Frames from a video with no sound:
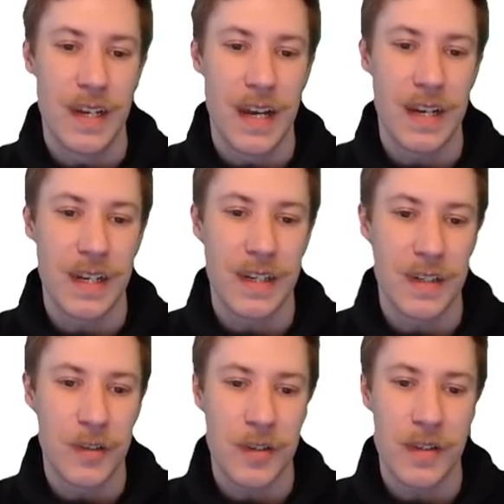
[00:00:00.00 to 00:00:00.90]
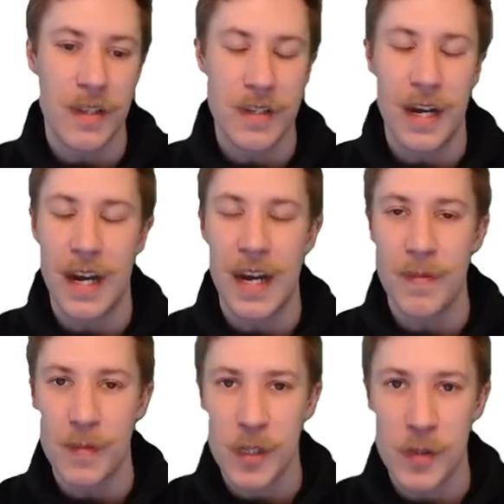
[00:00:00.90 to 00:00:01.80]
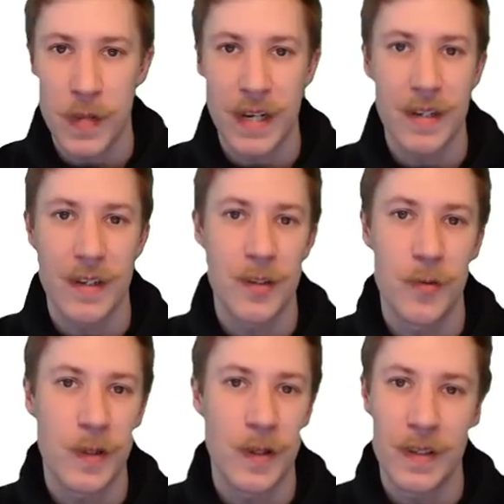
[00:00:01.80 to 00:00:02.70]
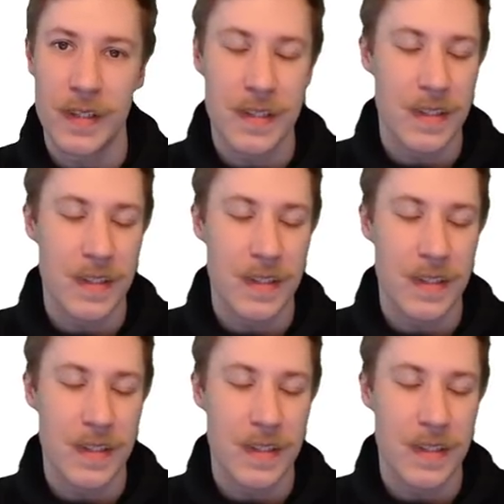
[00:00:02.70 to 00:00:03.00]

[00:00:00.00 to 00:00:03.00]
and just the time spent doing all this,